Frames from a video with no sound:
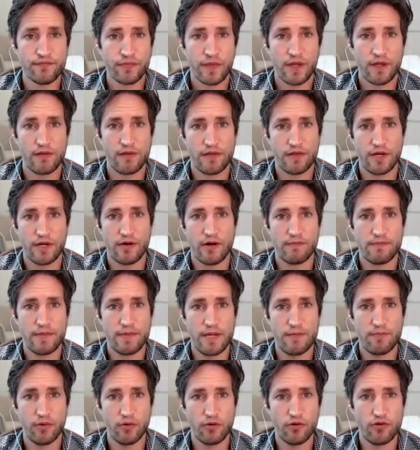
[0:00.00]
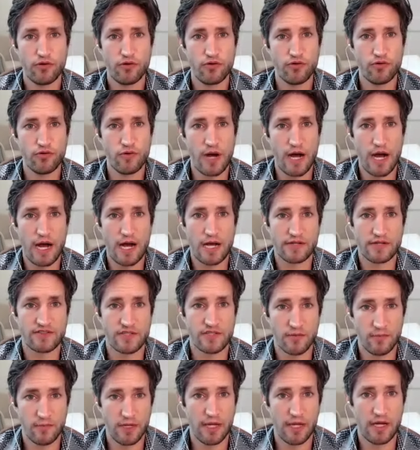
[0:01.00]
There are people who are
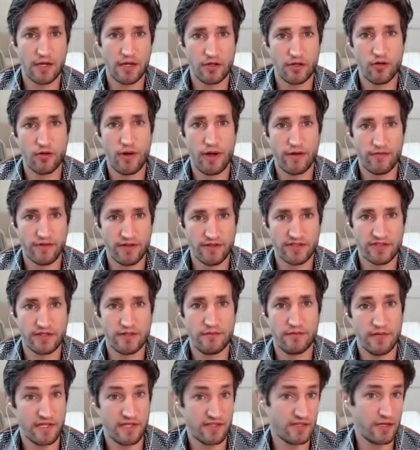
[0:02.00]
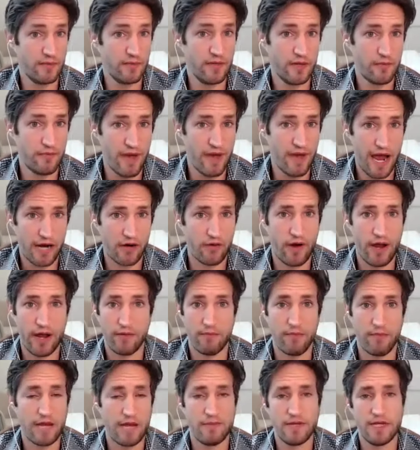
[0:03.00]
similar, who have a similar background.
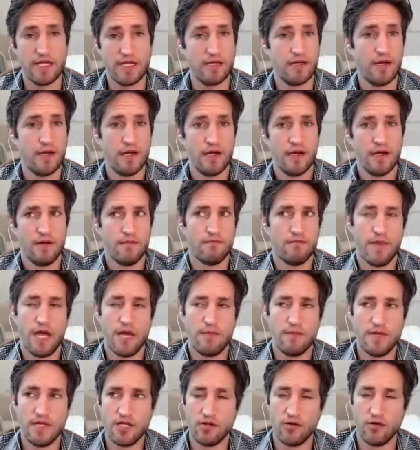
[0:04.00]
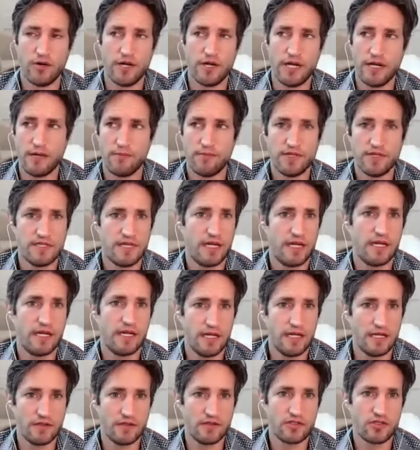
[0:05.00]
Maybe you're in a particular
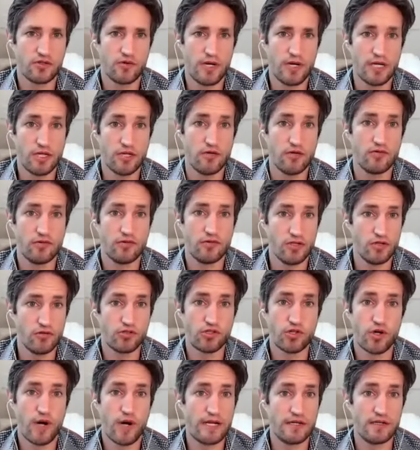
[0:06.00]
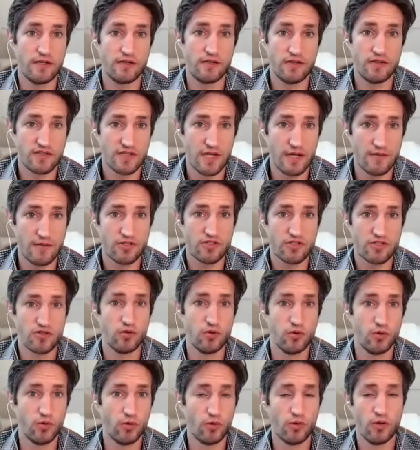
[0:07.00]
industry and you trained at the same
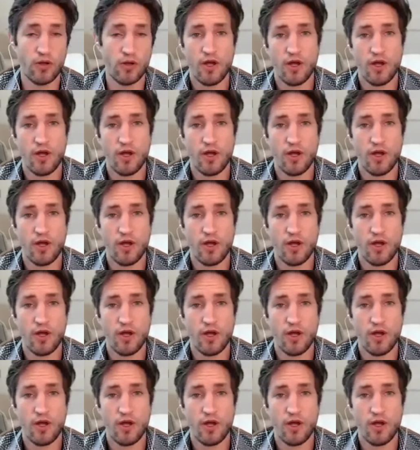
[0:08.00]
school,